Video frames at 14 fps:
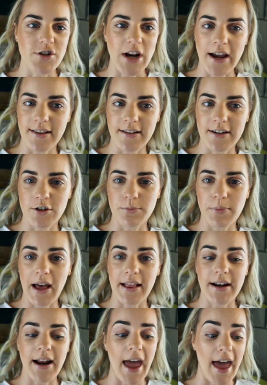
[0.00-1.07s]
the Jaclyn Hill
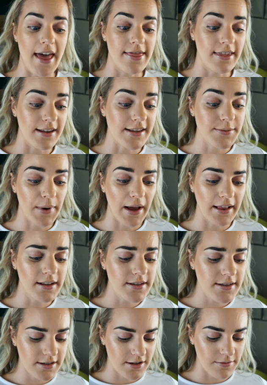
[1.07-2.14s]
palette and these
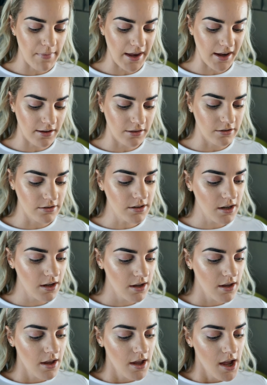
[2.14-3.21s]
palettes to make a look.
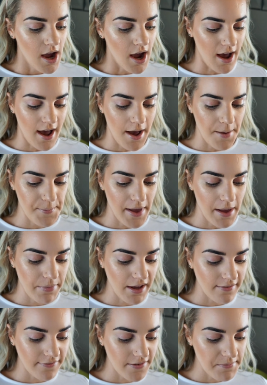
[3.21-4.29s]

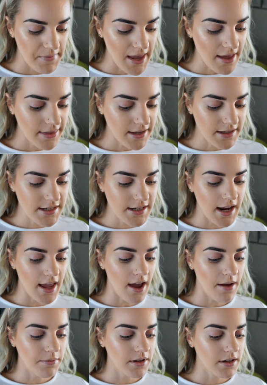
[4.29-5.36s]
But for me, I think today
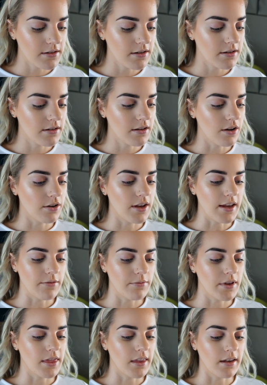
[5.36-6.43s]
I'm gonna go in
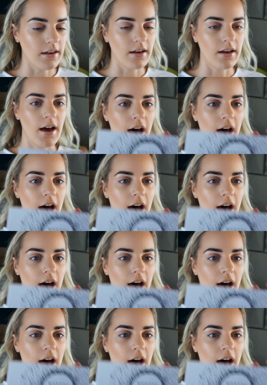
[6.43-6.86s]
with the